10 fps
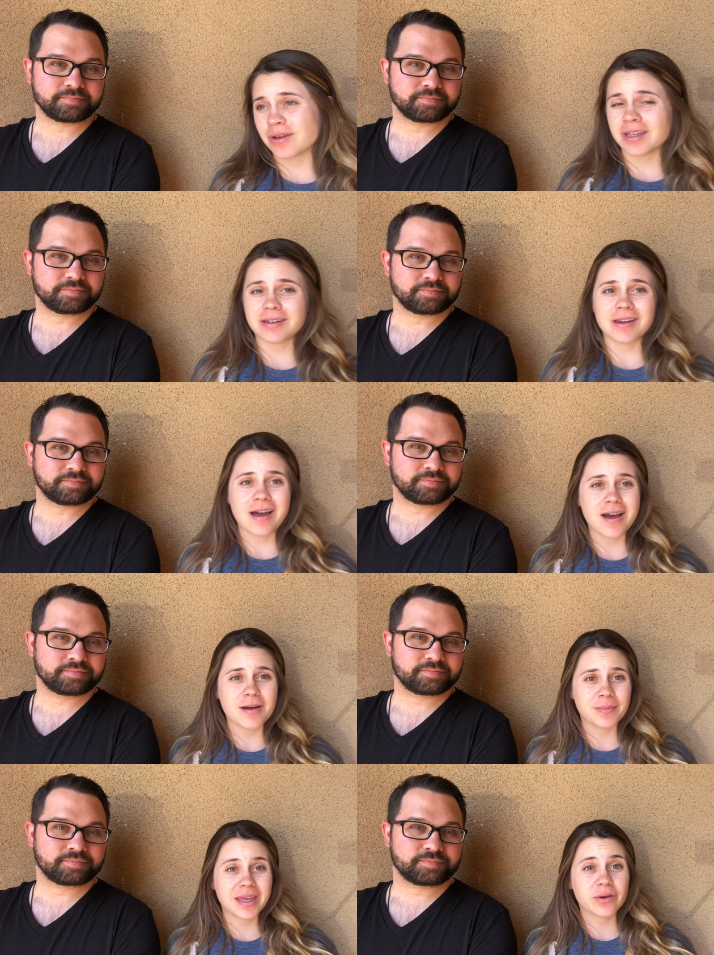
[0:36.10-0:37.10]
Speaker 1: you can
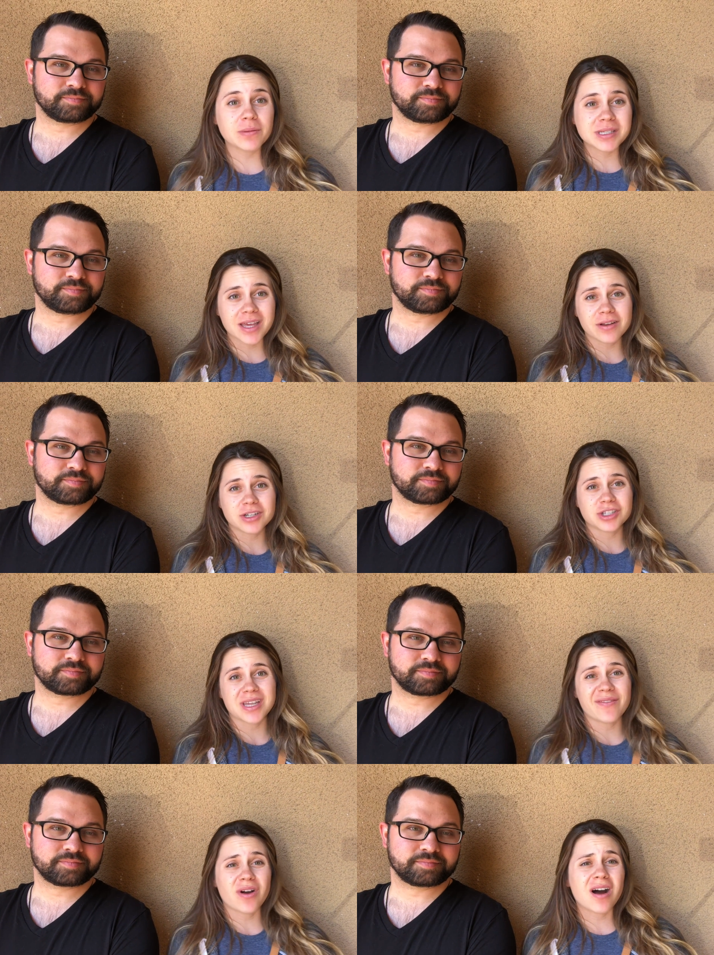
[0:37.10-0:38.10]
um, get a group together to
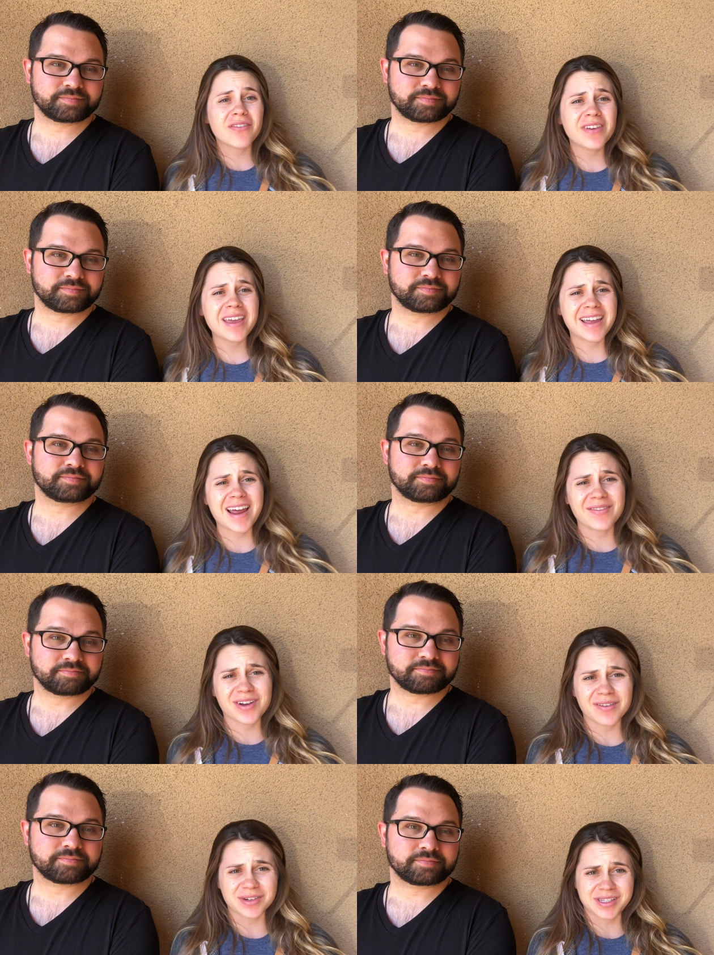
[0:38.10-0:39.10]
just have coffee and have a
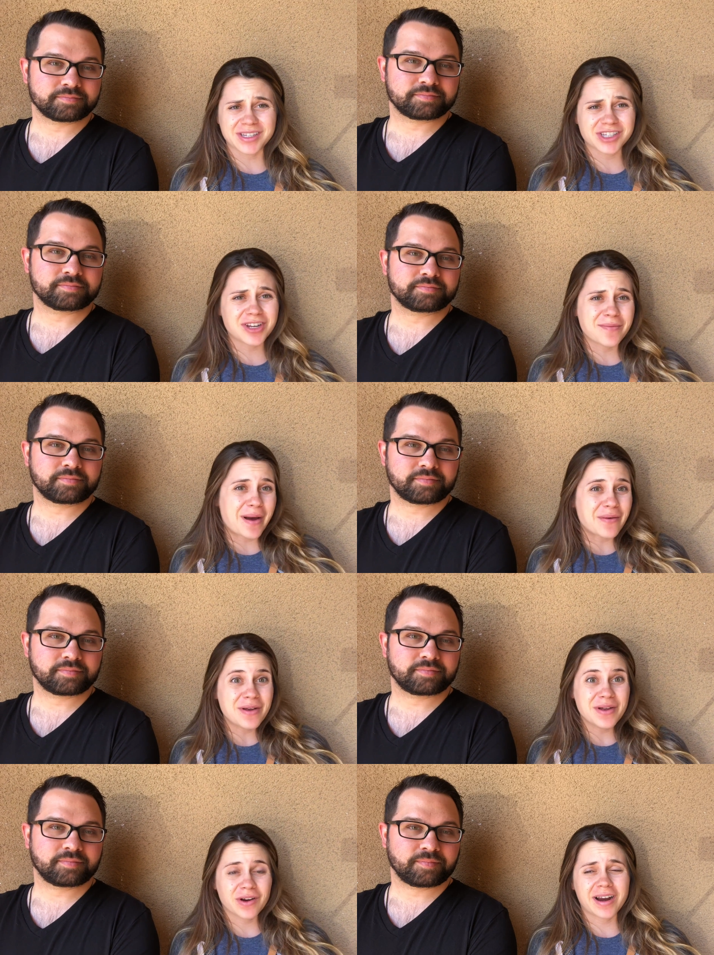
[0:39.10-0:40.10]
conversation about
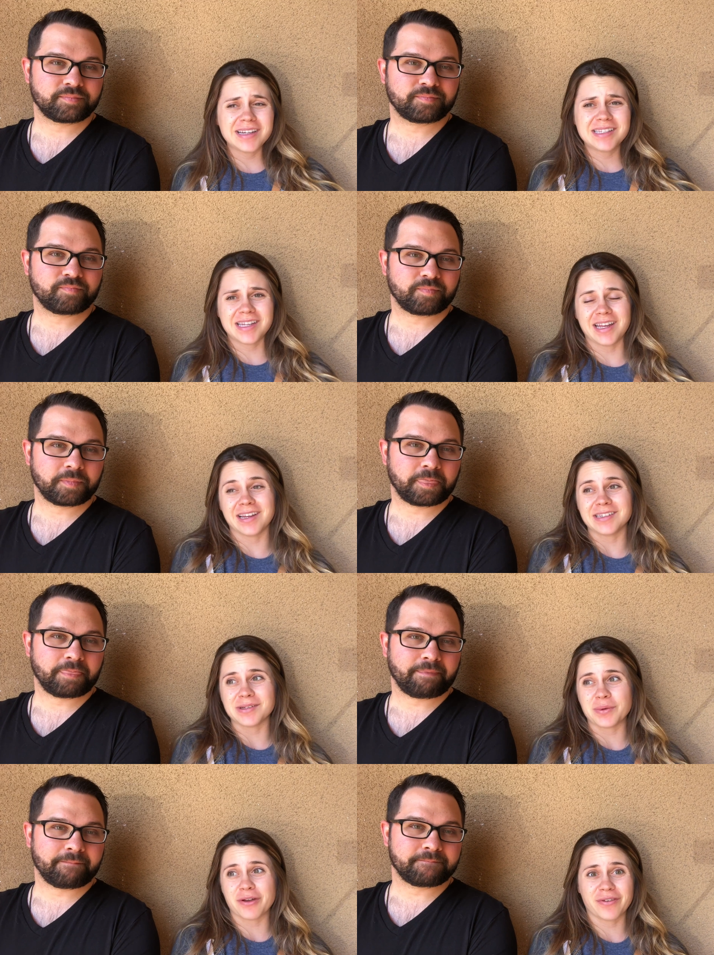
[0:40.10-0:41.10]
Christ
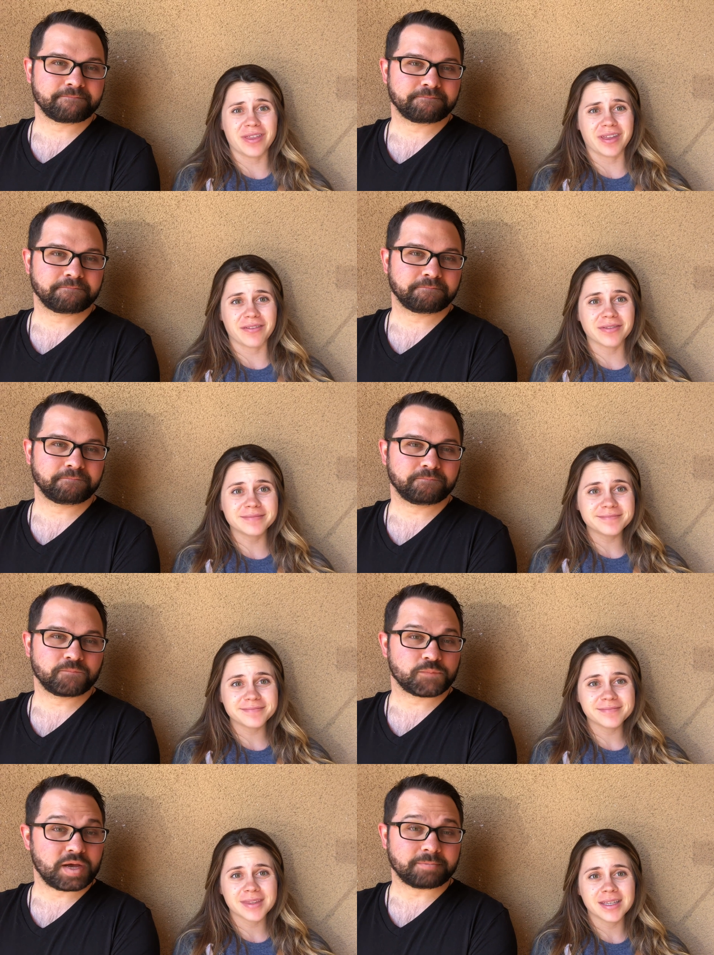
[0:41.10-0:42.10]
and your faith life.
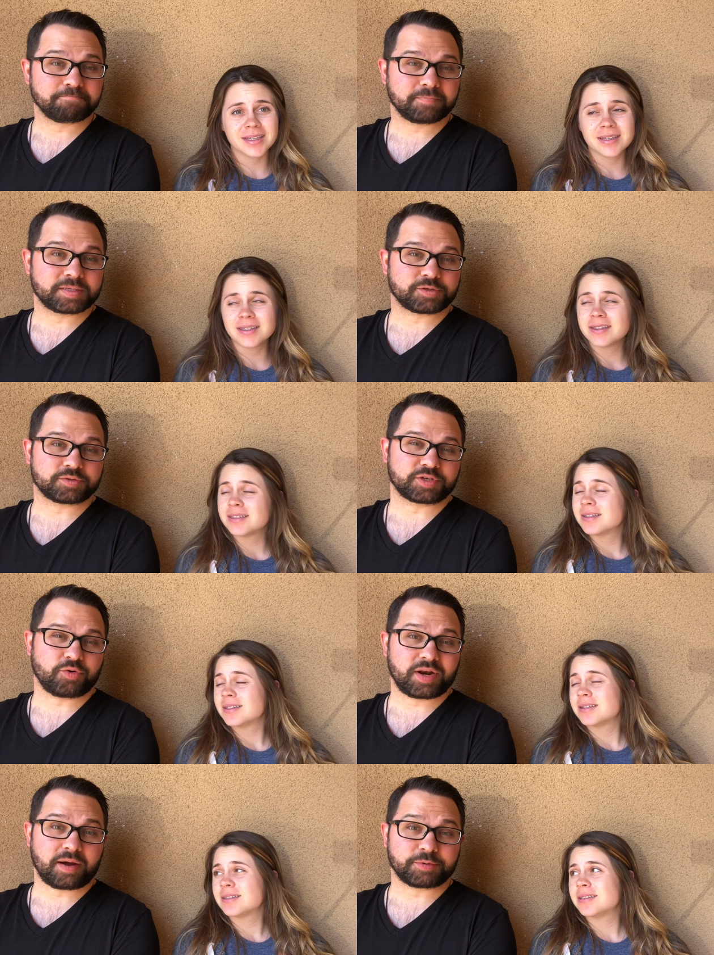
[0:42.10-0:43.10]
Speaker 2: Yeah, and so it's a
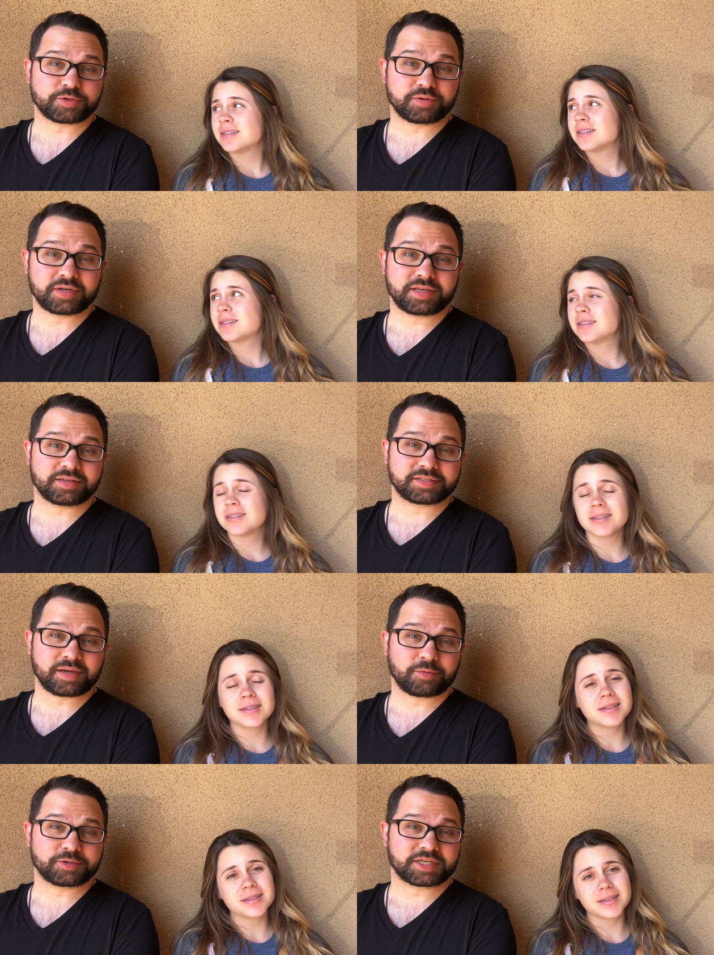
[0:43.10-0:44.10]
great opportunity this
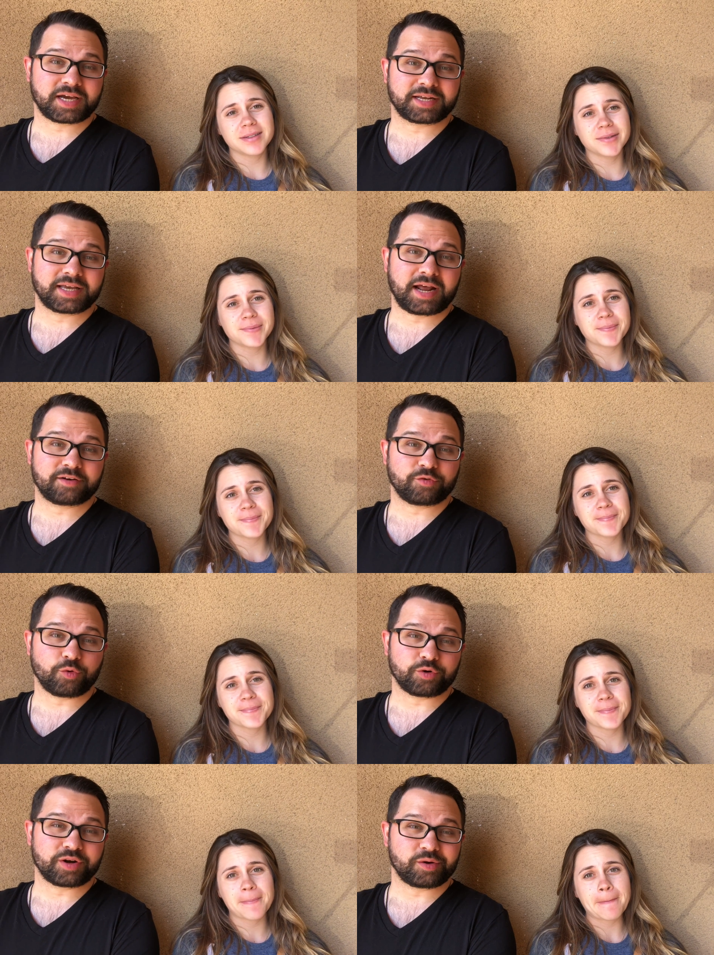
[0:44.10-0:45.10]
summer to kind of get out of your
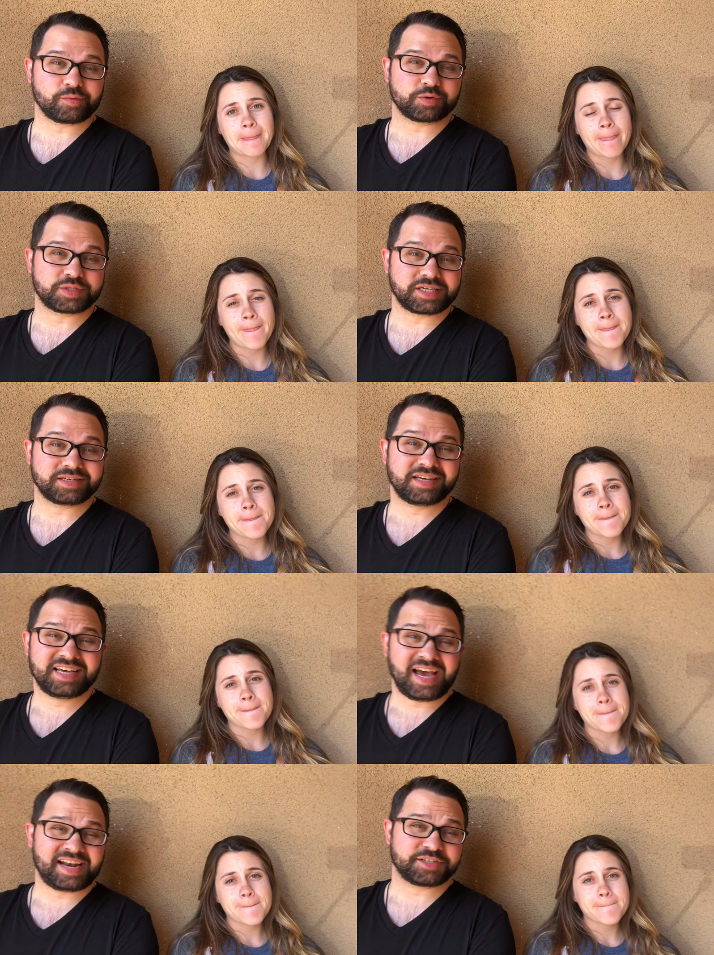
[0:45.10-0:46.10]
ordinary routine.
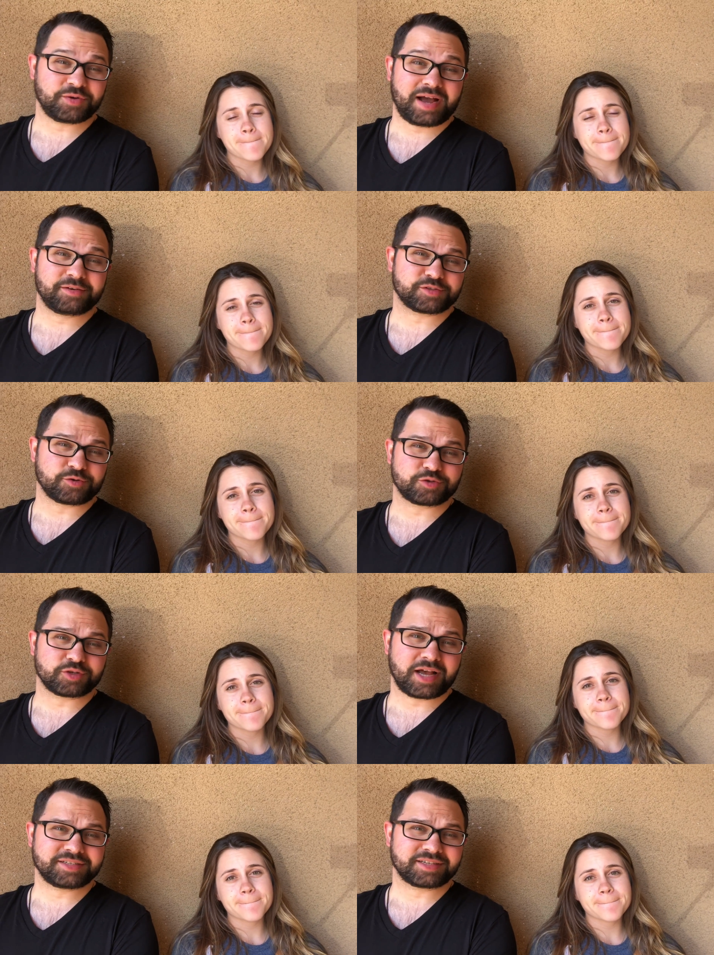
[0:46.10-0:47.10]
And as you're out
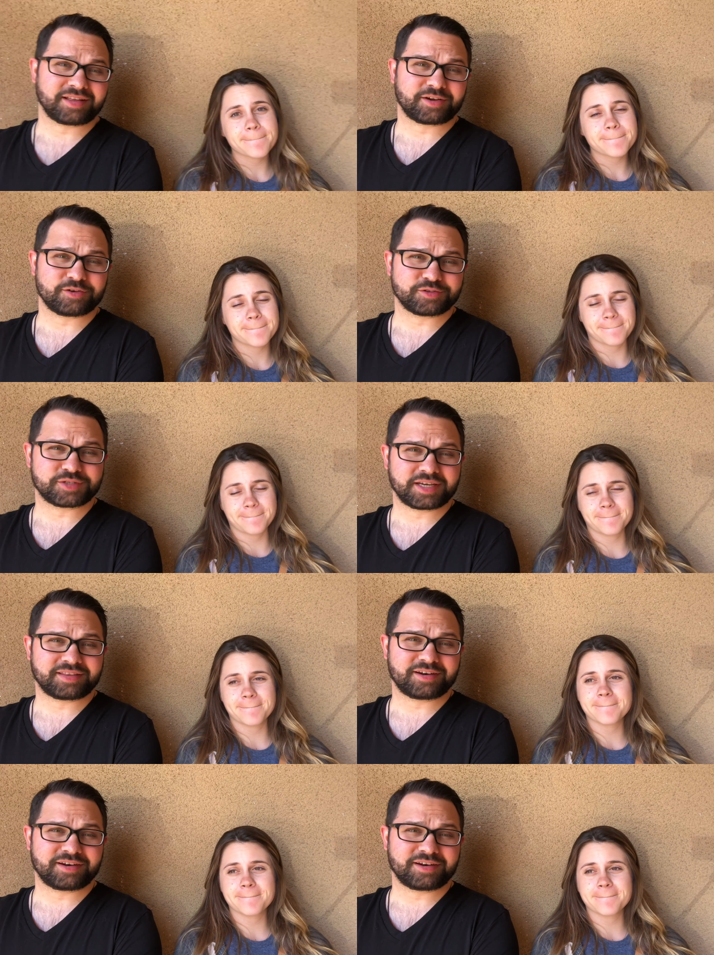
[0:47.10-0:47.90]
socializing, like also take